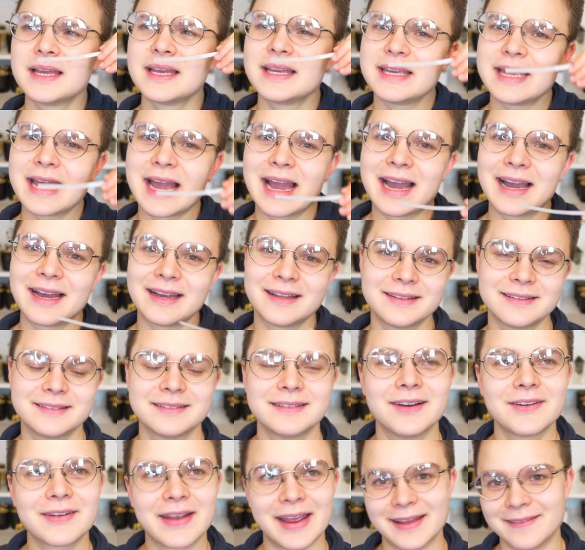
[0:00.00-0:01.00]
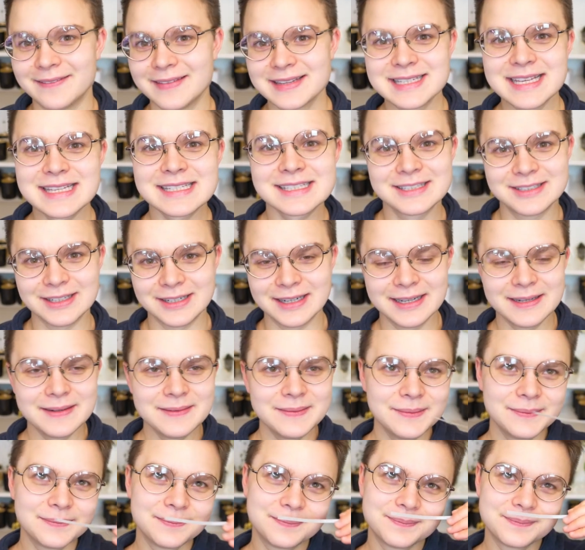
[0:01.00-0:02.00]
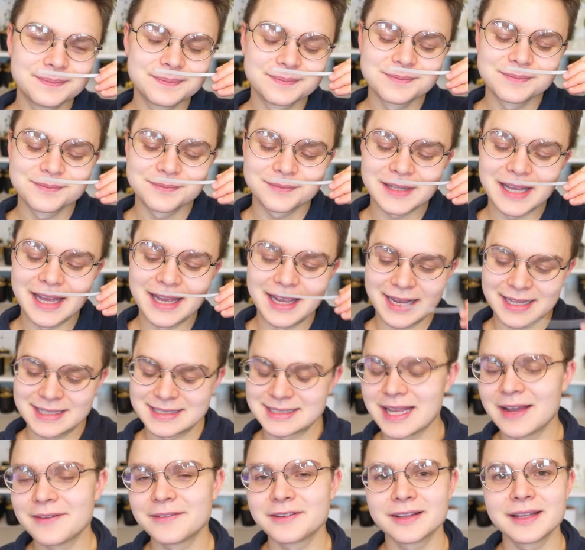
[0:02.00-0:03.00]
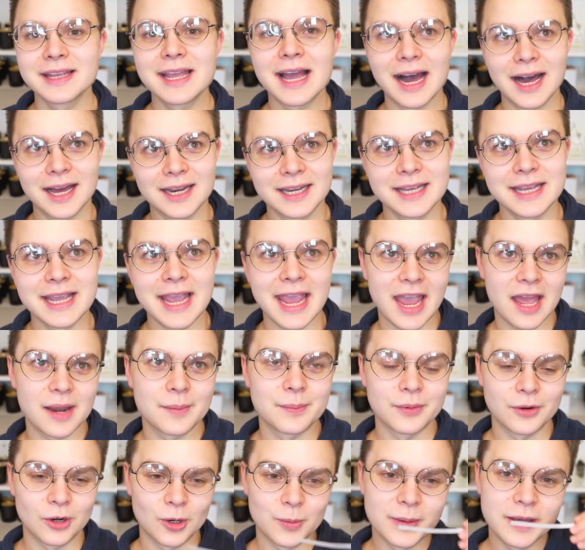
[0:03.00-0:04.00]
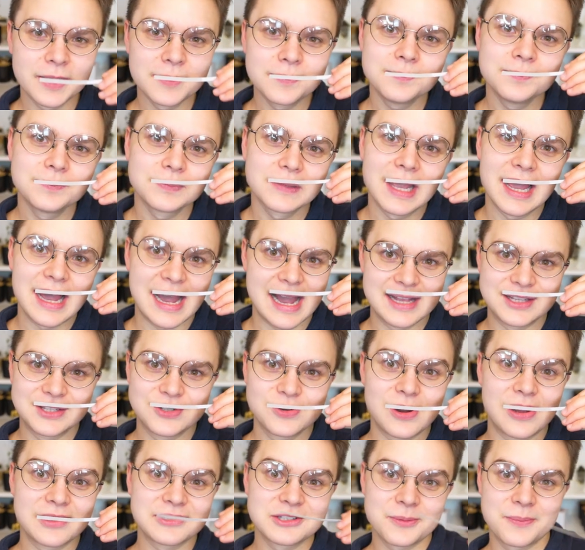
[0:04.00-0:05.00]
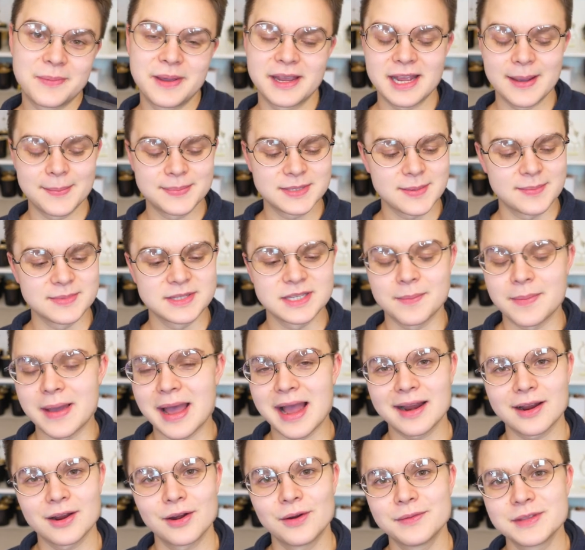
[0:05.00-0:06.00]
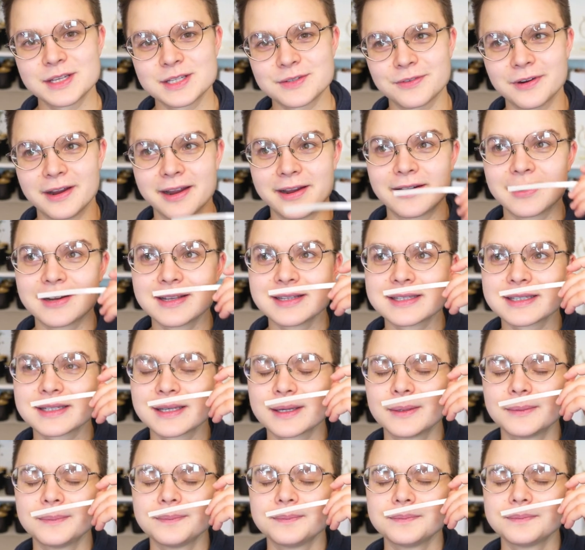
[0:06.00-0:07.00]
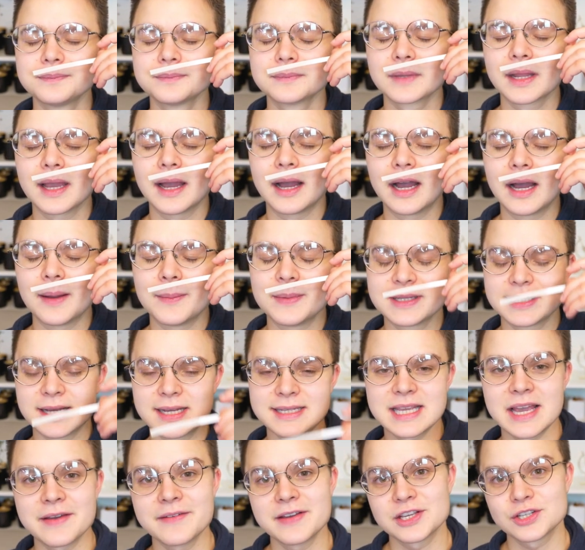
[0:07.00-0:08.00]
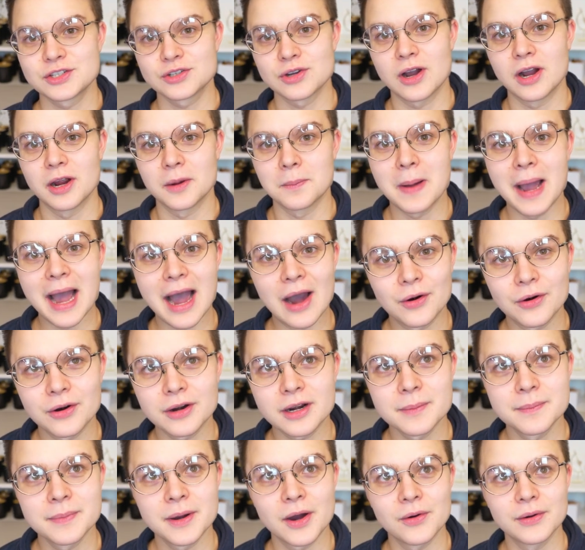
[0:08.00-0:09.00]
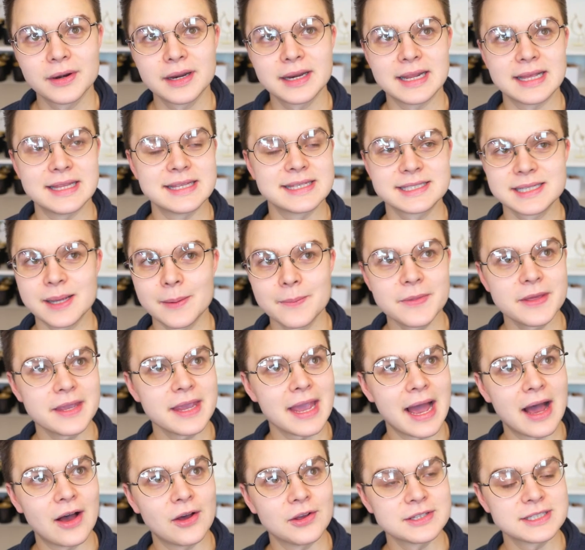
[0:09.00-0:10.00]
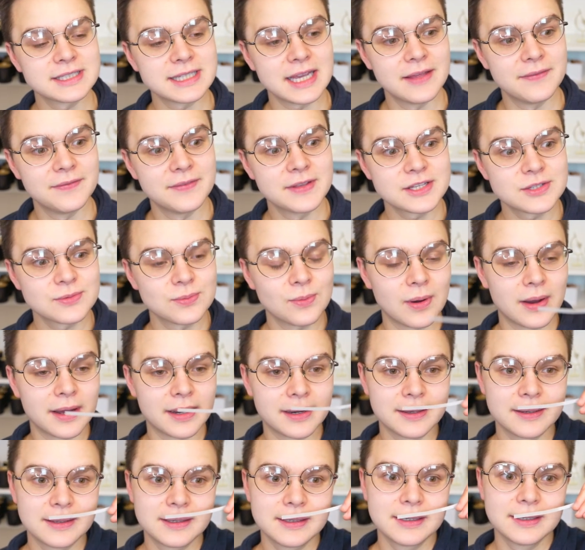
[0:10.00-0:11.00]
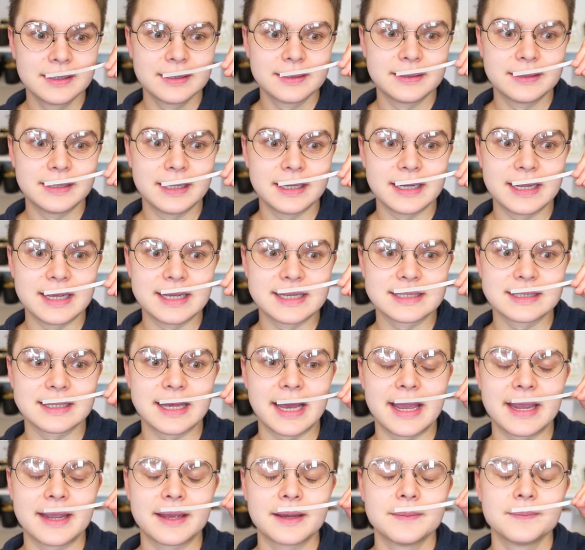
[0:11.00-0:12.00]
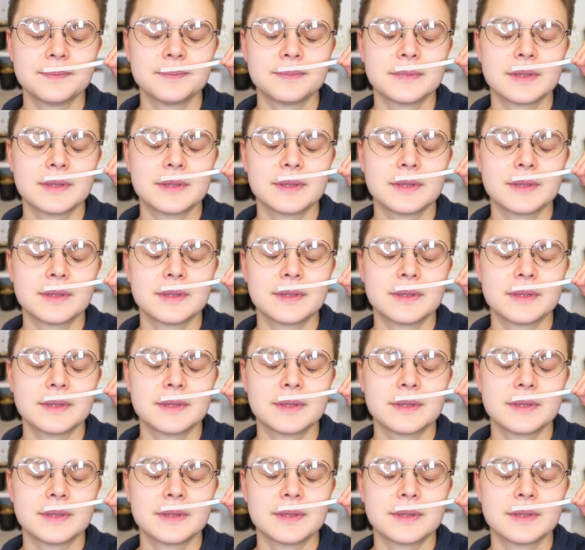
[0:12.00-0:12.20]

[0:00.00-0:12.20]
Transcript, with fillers: Yeah, okay, this is good. Like, it's definitely honey and bourbon. I do also pick up some tobacco in this fragrance. Um, it does have a strong powder component and something else in this one that is like